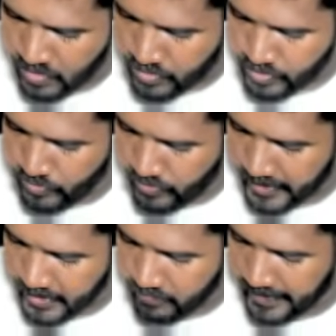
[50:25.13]
you are
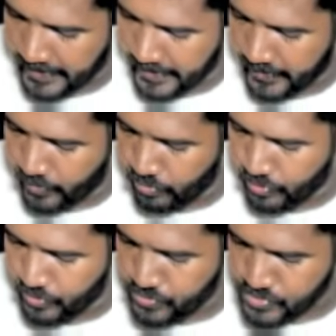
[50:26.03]
required to
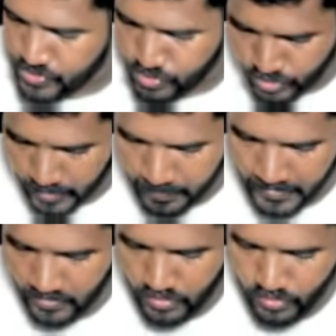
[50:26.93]
use a suitable
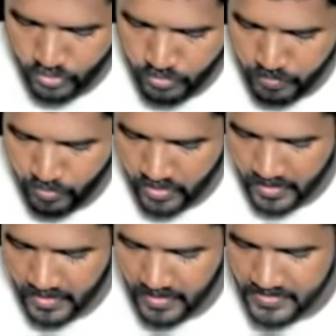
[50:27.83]
DuPont
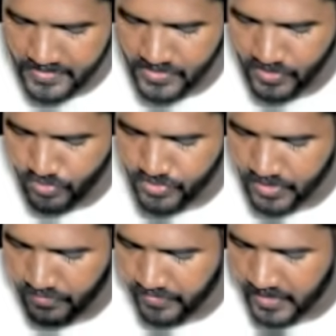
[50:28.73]
analysis using
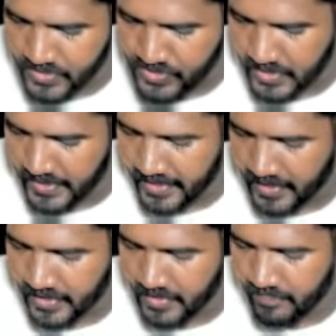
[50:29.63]
financial data
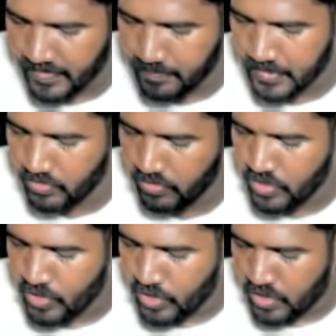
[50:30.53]
given below.
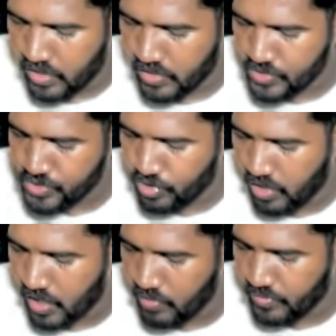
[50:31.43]
Show
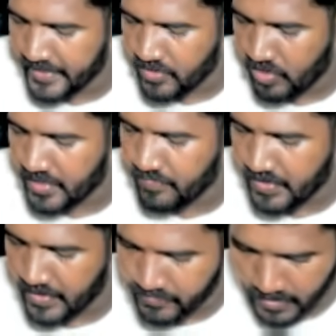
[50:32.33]
how return on equity
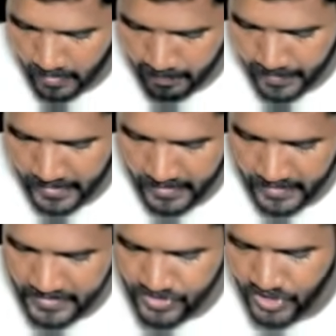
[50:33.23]
of the company
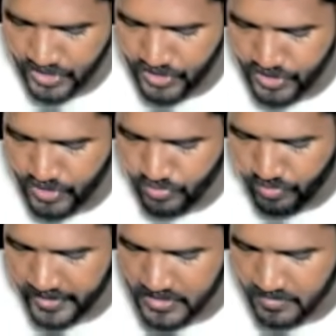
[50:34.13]
is changing due to
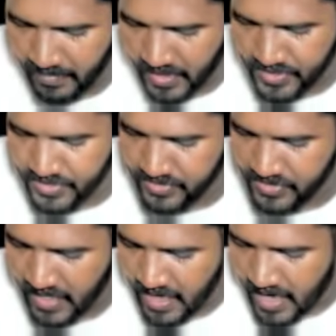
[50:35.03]
its margins,
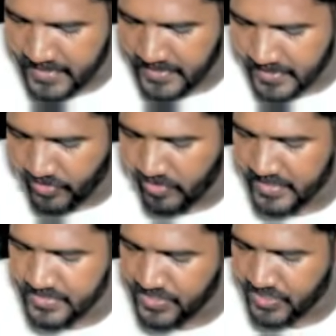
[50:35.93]
asset
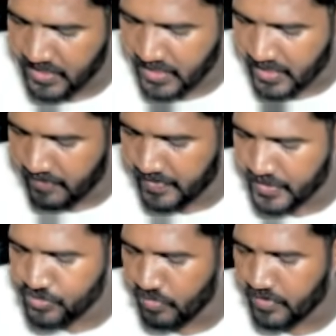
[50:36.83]
utilization, leverage
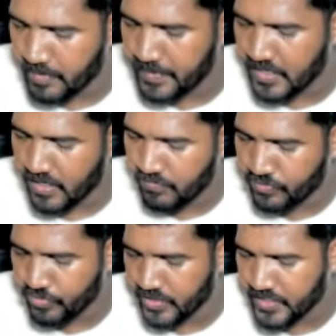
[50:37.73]
over a period of
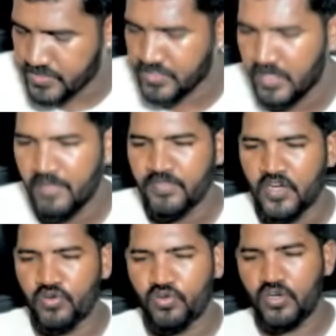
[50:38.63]
2 years.
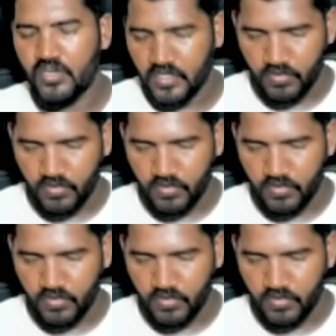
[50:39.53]
Don't